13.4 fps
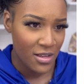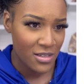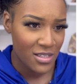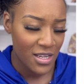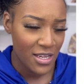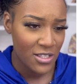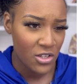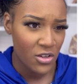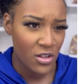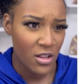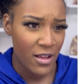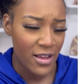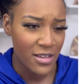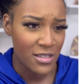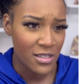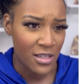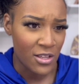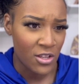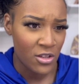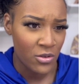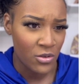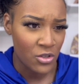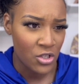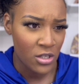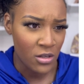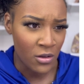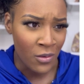Sexy or classy, cute or
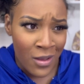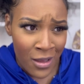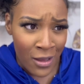chill.